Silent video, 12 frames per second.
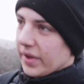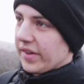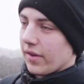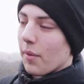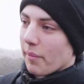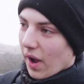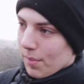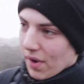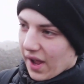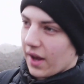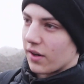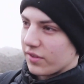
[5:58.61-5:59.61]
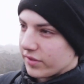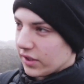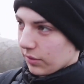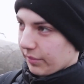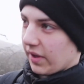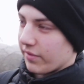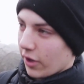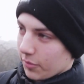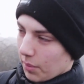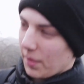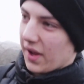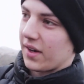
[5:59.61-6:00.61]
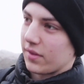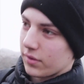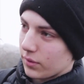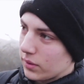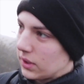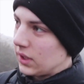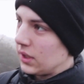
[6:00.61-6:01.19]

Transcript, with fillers: please don't bite my head off for not being very prepared at all.